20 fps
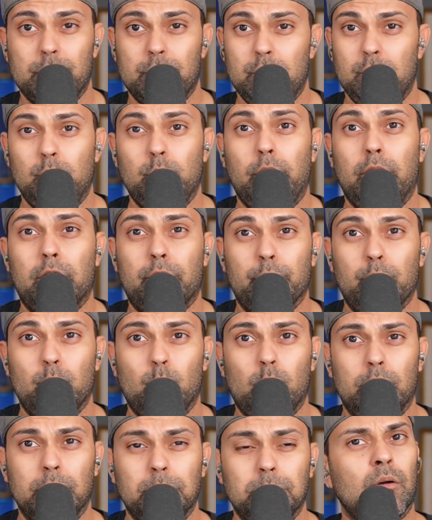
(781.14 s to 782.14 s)
to Area
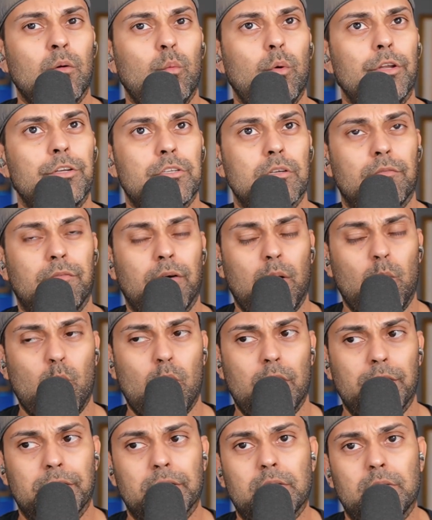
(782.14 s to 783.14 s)
1, which if I
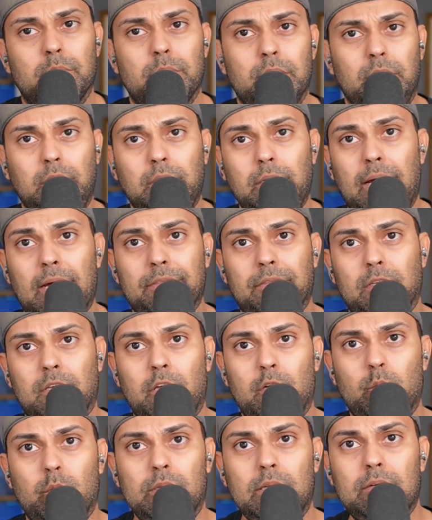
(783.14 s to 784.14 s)
wanted can be at the
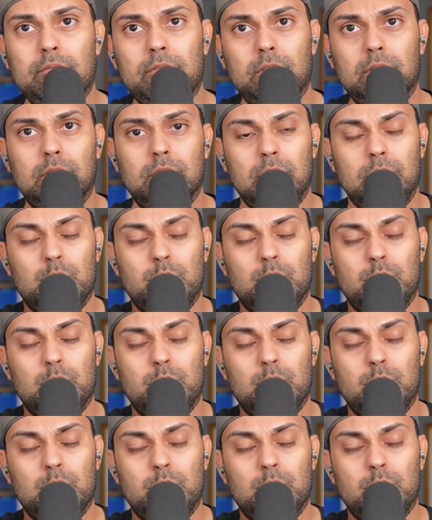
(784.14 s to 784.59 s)
gateway level,